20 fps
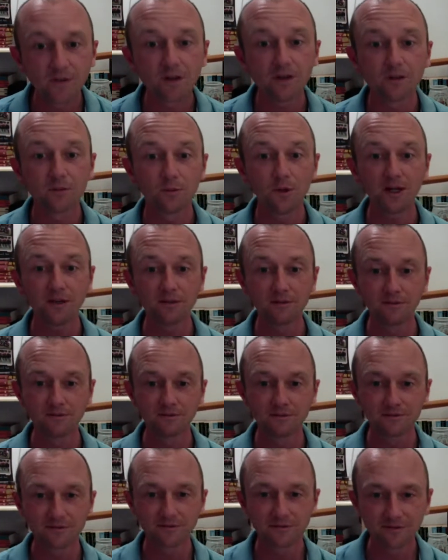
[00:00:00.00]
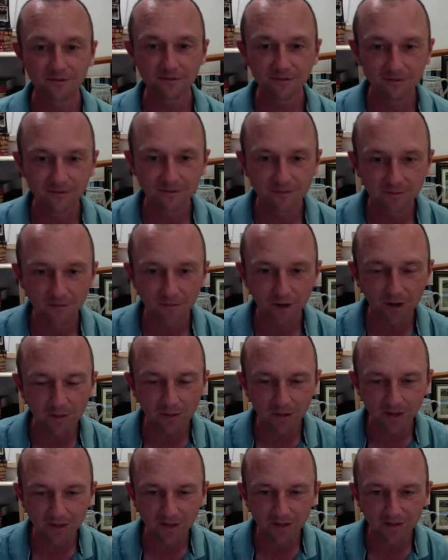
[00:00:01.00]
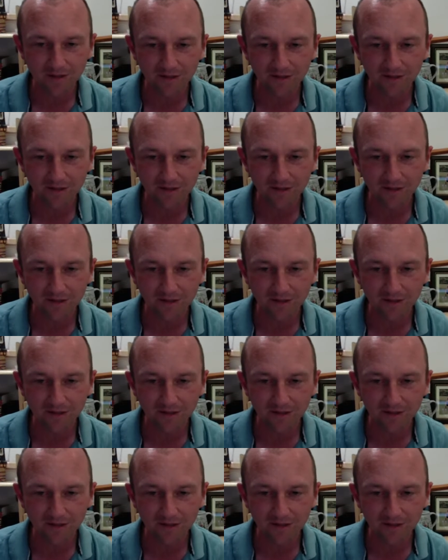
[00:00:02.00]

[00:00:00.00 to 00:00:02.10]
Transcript: Wow, blimey,